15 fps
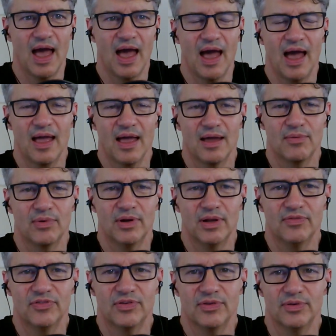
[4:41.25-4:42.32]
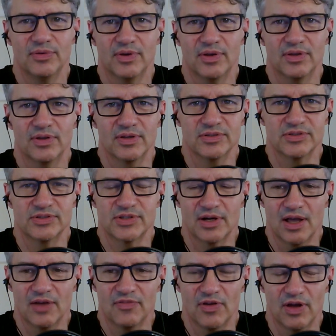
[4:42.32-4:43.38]
I would love to
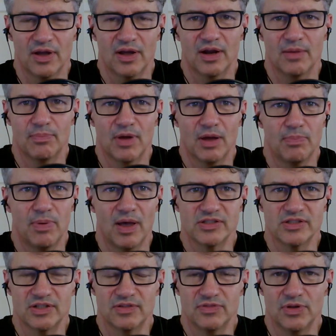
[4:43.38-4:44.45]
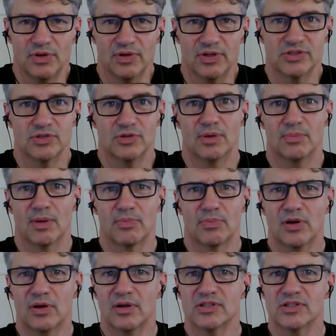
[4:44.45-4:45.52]
start off on a positive note. And so I'm
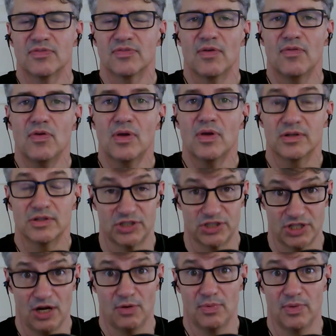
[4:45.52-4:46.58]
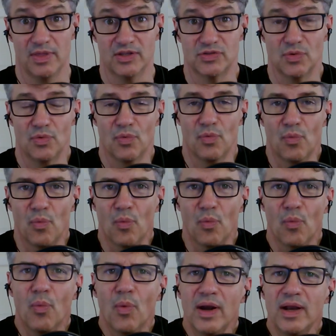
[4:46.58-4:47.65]
curious if you can share with us,
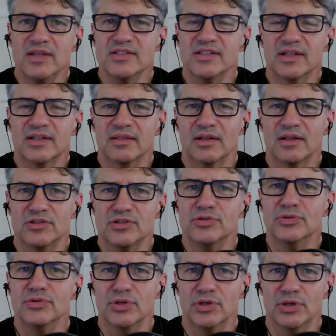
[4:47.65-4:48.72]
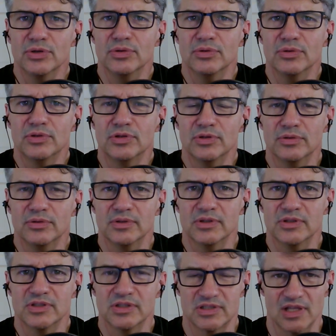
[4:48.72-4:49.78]
what is it that drew you to
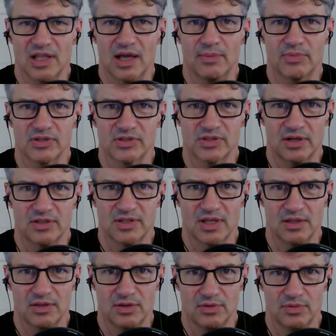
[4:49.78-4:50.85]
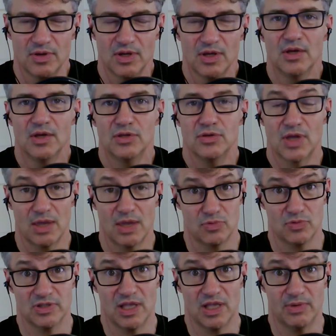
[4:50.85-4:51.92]
Islam? Because I understand you came
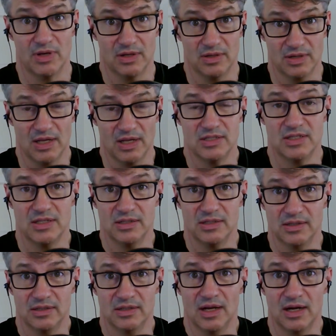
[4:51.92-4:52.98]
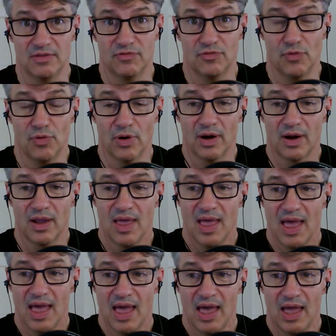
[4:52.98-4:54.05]
to Islam in 1994.
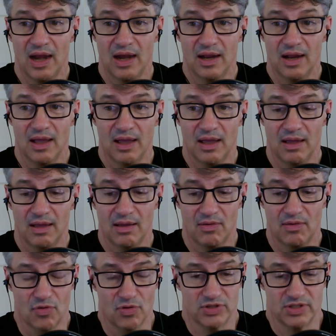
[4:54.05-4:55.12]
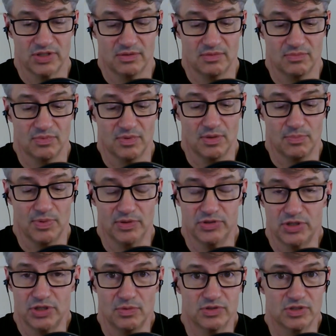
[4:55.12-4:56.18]
And of course, it appealed
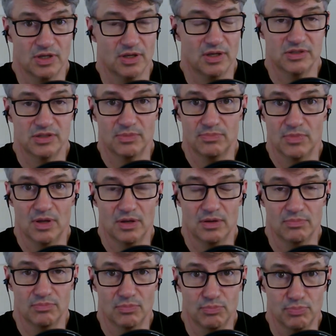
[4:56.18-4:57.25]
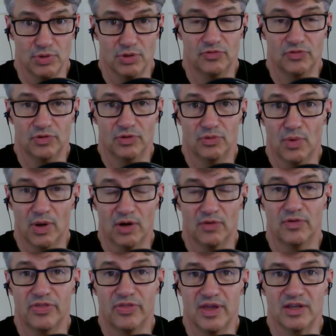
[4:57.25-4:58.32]
to you as a beautiful,
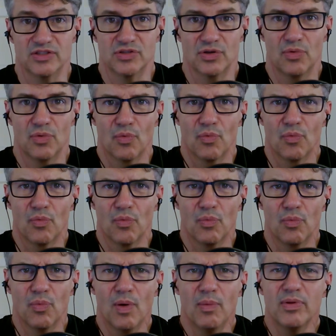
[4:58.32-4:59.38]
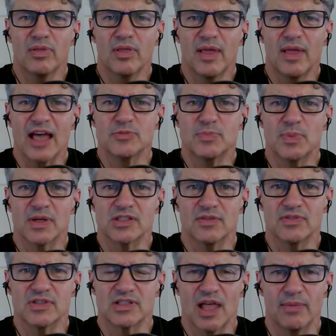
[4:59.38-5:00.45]
wonderful thing. So what were the aspects
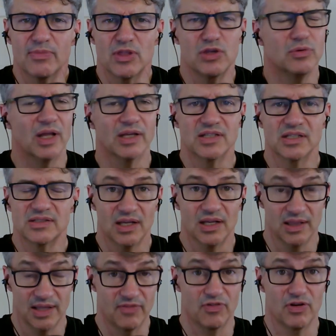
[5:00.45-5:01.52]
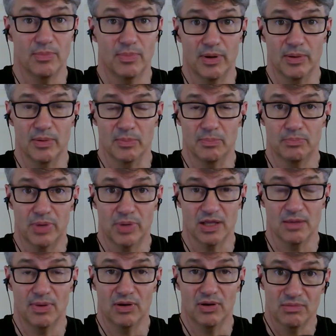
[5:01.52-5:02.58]
of Islam that you'd like to tell everybody
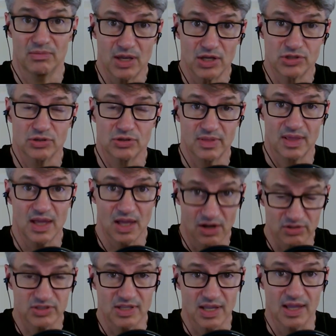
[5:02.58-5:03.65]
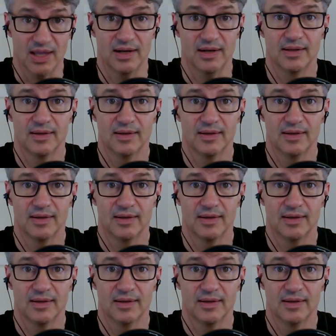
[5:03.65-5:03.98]
about and make sure they understand?